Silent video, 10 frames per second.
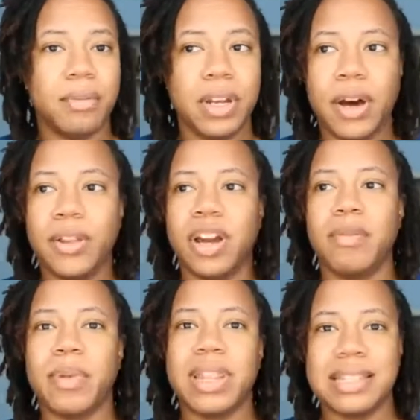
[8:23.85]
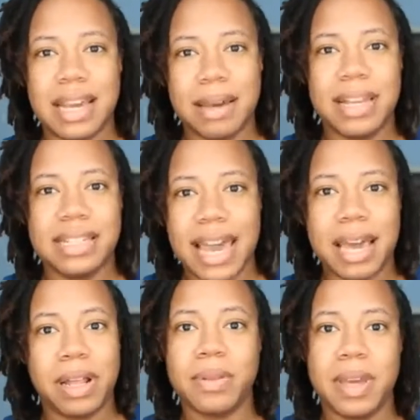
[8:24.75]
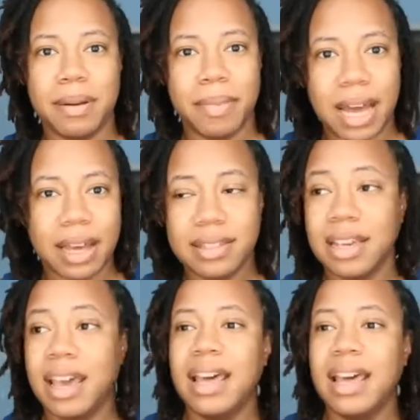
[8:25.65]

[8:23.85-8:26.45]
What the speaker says: No, they're going to remember that time that dad played with me in a box.